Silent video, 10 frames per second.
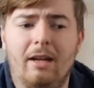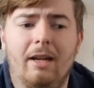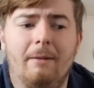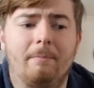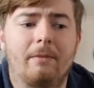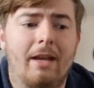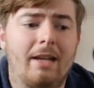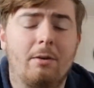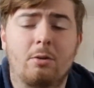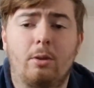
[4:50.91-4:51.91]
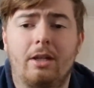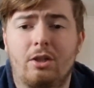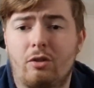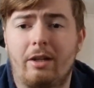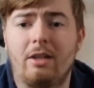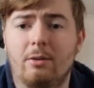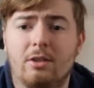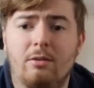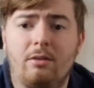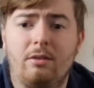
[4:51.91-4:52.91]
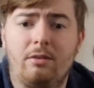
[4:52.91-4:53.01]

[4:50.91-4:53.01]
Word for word: um, and that was quite strenuous,